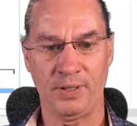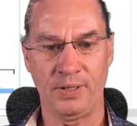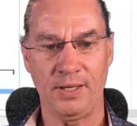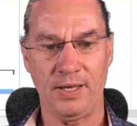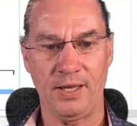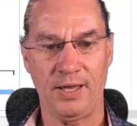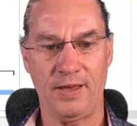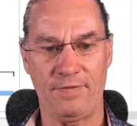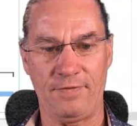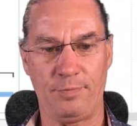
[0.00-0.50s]

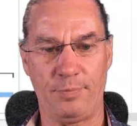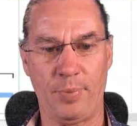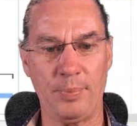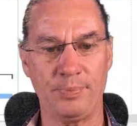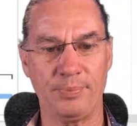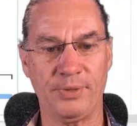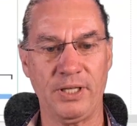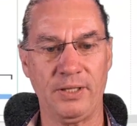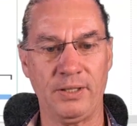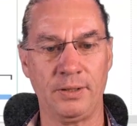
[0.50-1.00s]
have
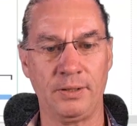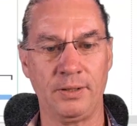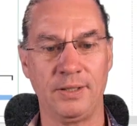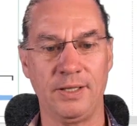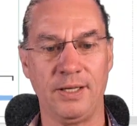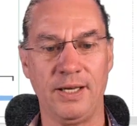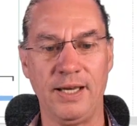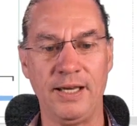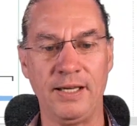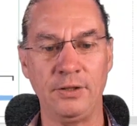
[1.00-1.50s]
popped in
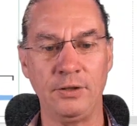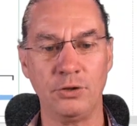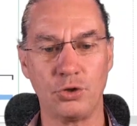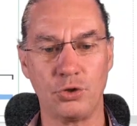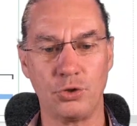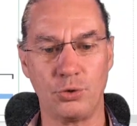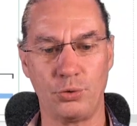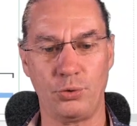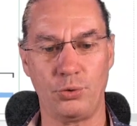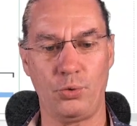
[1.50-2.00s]

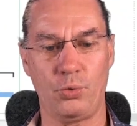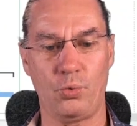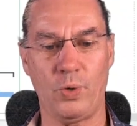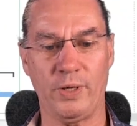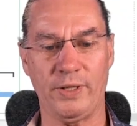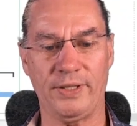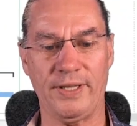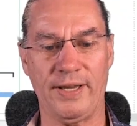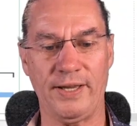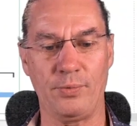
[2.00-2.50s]
into
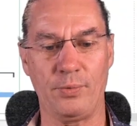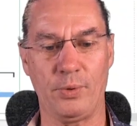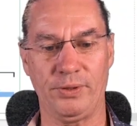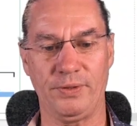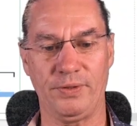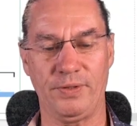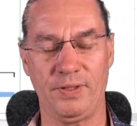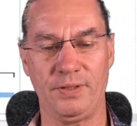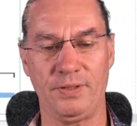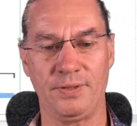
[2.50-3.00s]
what I
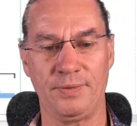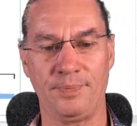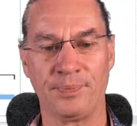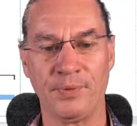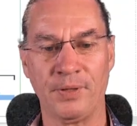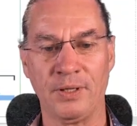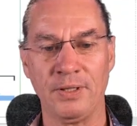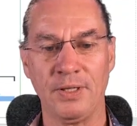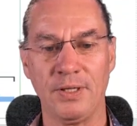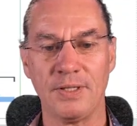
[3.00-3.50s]
wanted.
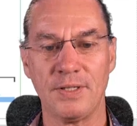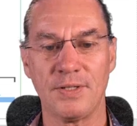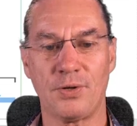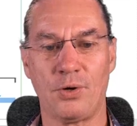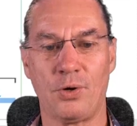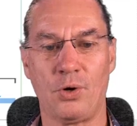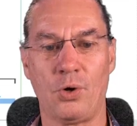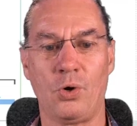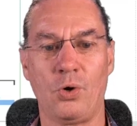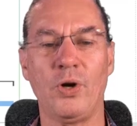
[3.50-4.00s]

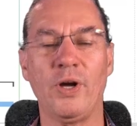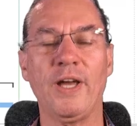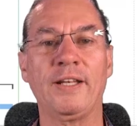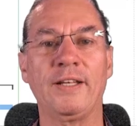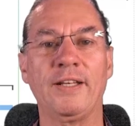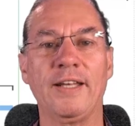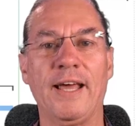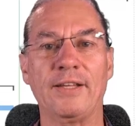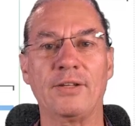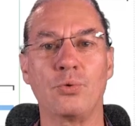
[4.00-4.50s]
So in
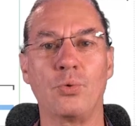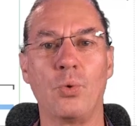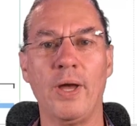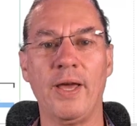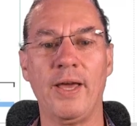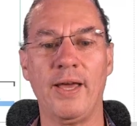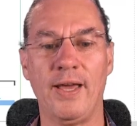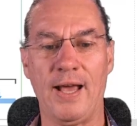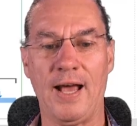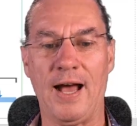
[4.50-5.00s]
that
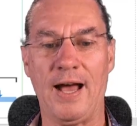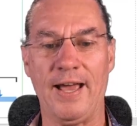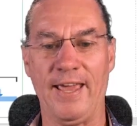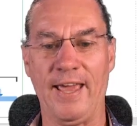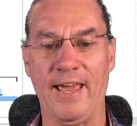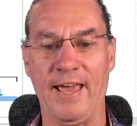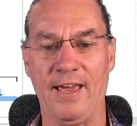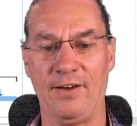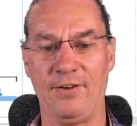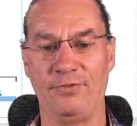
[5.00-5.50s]
way, I
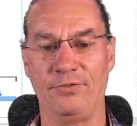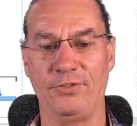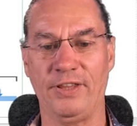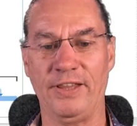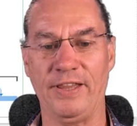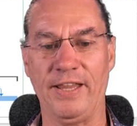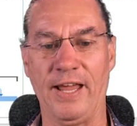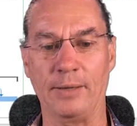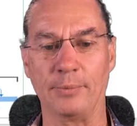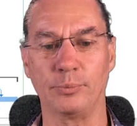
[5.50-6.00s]
have
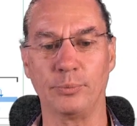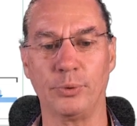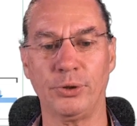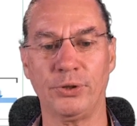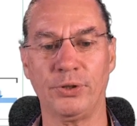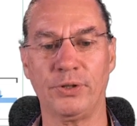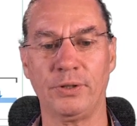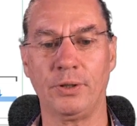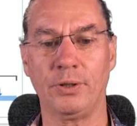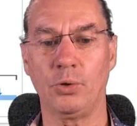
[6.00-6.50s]

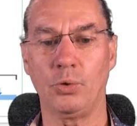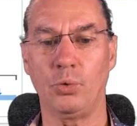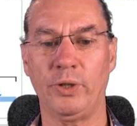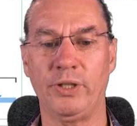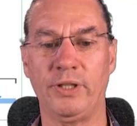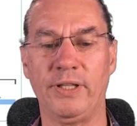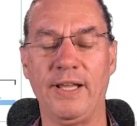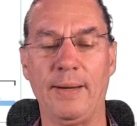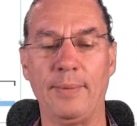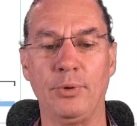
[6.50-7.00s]
numbered with
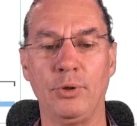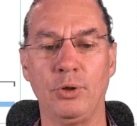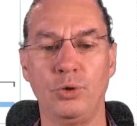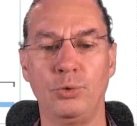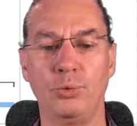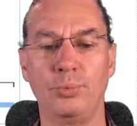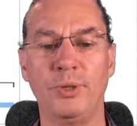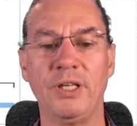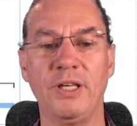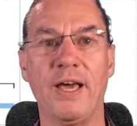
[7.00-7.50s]

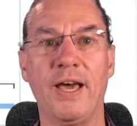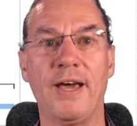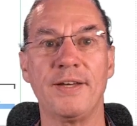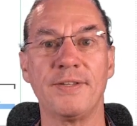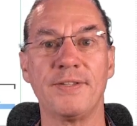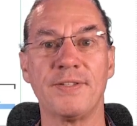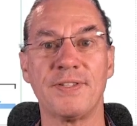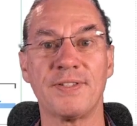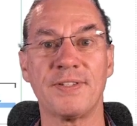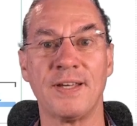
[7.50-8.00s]

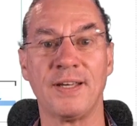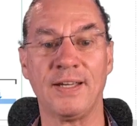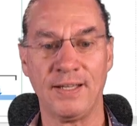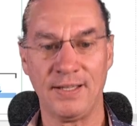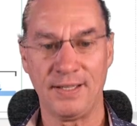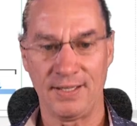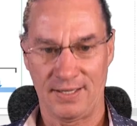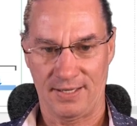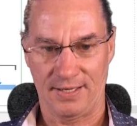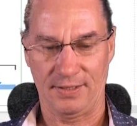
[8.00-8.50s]
WBS
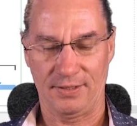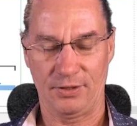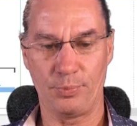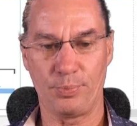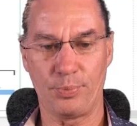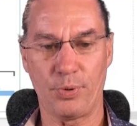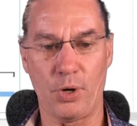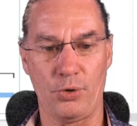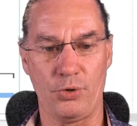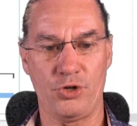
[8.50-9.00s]
the
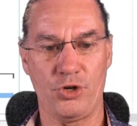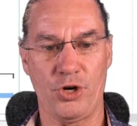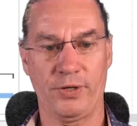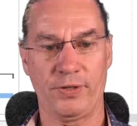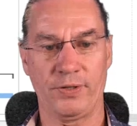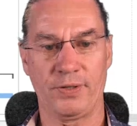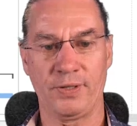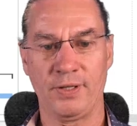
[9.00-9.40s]
project.